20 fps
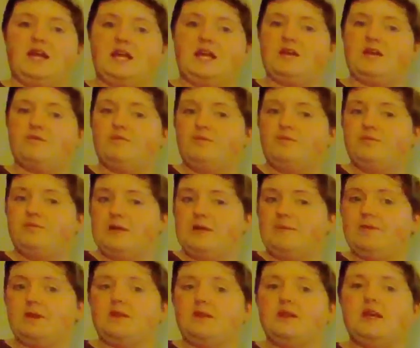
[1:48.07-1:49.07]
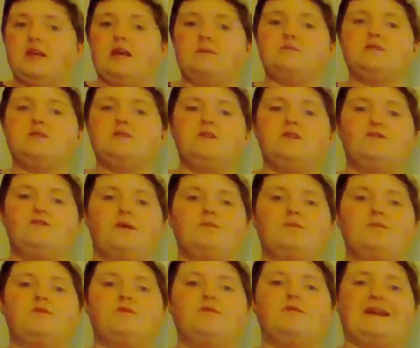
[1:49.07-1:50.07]
It typically comes in the form
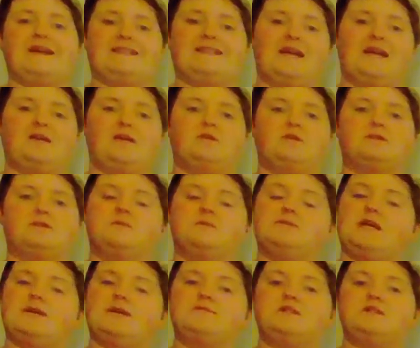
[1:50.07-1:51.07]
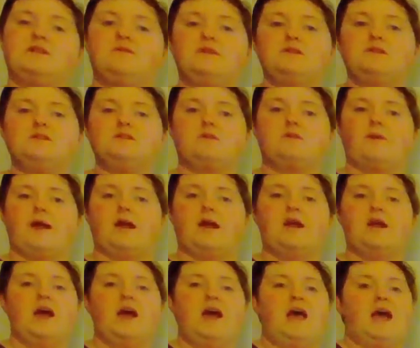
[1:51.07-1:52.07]
of a rectangle, sometimes even a square,